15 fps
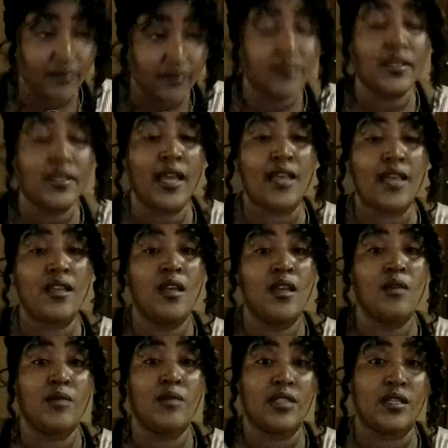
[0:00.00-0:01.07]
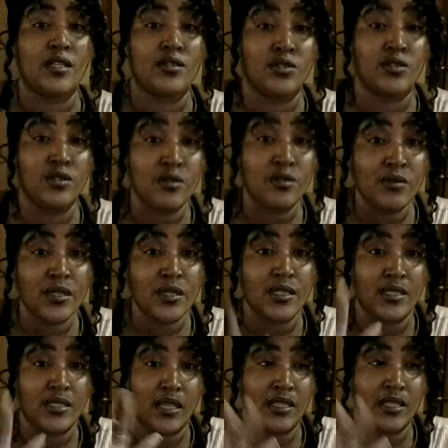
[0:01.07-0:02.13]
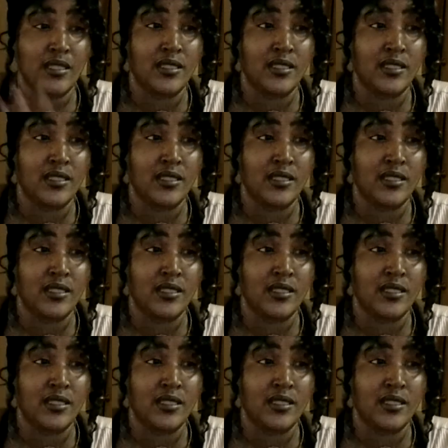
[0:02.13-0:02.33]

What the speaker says: Okay? What they do is they